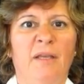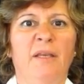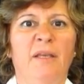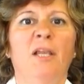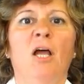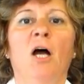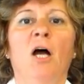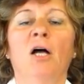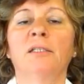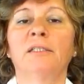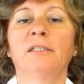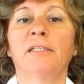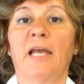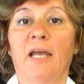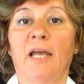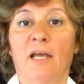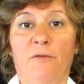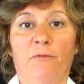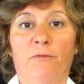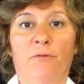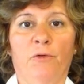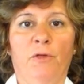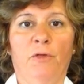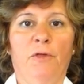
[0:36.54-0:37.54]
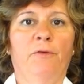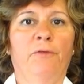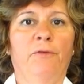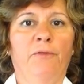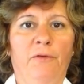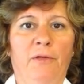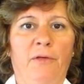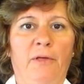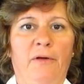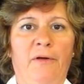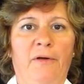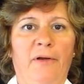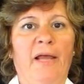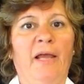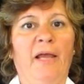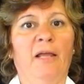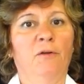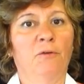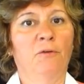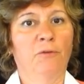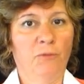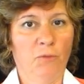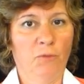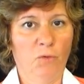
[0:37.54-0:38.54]
Not every fear
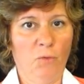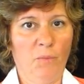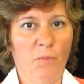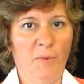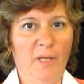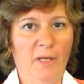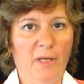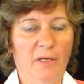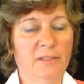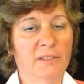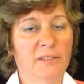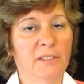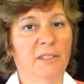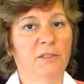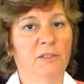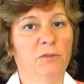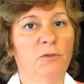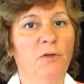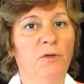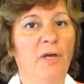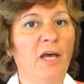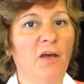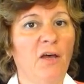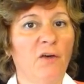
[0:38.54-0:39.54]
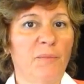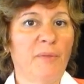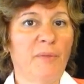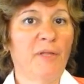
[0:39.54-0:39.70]
and phobia that you have,